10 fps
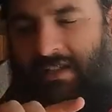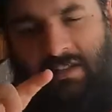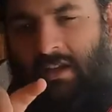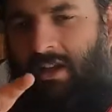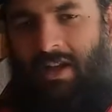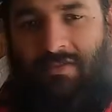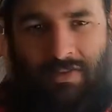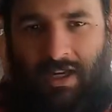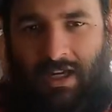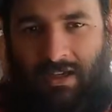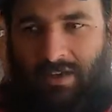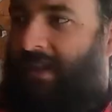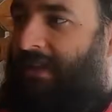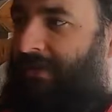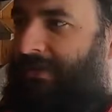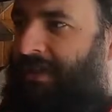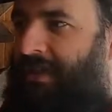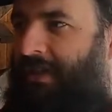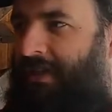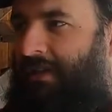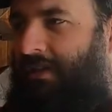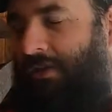Intel i5, and then it'll say like